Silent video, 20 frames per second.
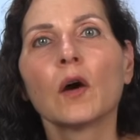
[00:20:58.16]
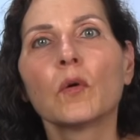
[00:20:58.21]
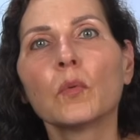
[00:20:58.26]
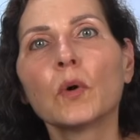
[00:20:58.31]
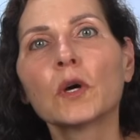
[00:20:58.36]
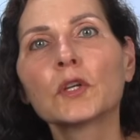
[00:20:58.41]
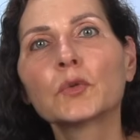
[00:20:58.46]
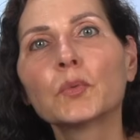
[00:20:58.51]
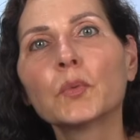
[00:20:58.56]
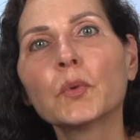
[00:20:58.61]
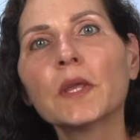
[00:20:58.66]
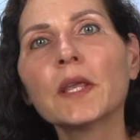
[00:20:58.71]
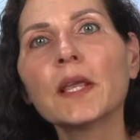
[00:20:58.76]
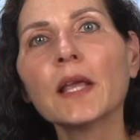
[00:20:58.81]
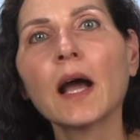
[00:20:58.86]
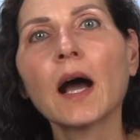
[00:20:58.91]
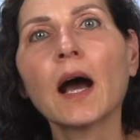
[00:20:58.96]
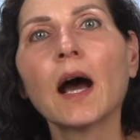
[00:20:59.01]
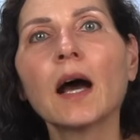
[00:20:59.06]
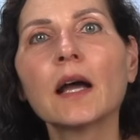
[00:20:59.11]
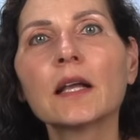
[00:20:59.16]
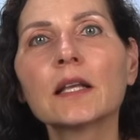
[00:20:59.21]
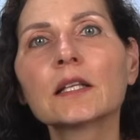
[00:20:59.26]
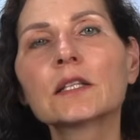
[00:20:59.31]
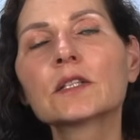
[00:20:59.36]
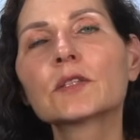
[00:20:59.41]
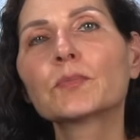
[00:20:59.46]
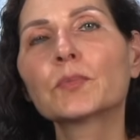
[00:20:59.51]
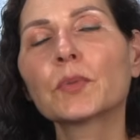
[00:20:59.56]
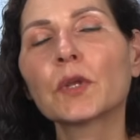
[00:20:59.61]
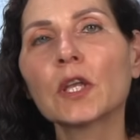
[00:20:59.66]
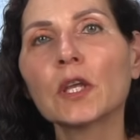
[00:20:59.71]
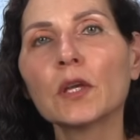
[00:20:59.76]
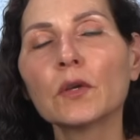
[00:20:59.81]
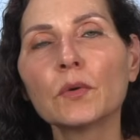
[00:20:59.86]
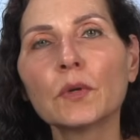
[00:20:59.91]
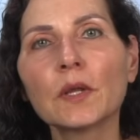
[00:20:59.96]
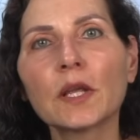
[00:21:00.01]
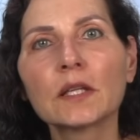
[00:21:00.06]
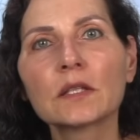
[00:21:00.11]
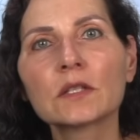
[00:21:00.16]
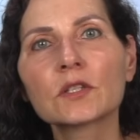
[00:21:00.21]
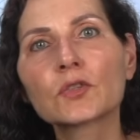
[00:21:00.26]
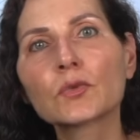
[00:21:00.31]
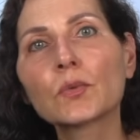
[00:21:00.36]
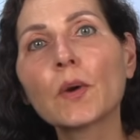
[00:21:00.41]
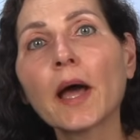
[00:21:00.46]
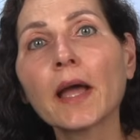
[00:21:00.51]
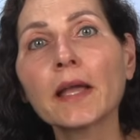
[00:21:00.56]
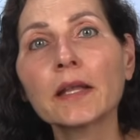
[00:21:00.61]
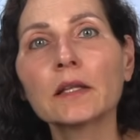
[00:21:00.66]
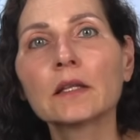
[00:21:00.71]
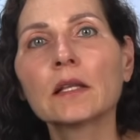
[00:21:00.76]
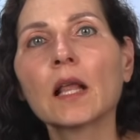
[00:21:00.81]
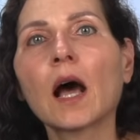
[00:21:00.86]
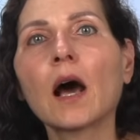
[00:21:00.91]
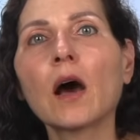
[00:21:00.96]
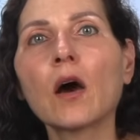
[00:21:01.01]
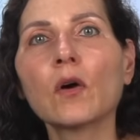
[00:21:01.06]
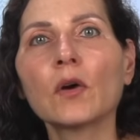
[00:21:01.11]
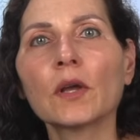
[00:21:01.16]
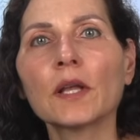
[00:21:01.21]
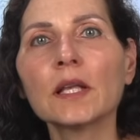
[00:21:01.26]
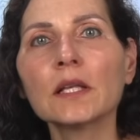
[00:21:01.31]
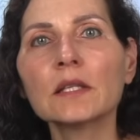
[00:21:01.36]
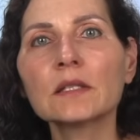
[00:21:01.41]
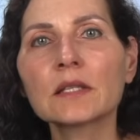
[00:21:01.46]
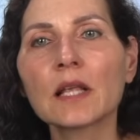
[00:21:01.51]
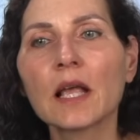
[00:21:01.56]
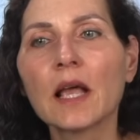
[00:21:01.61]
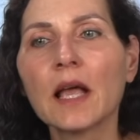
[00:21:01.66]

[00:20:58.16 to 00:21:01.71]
What we are experiencing right now is